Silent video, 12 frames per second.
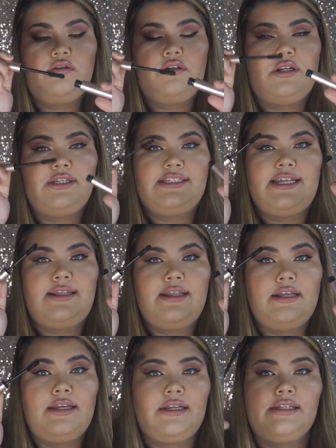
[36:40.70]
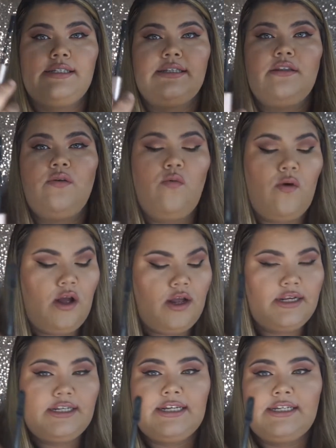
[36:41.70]
Looks like this. The
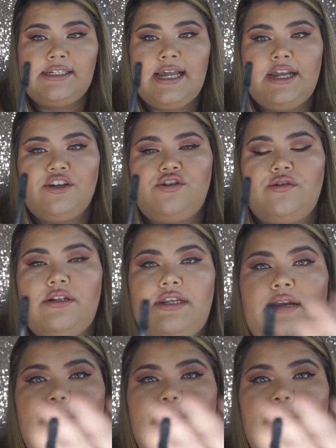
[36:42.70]
wand is actually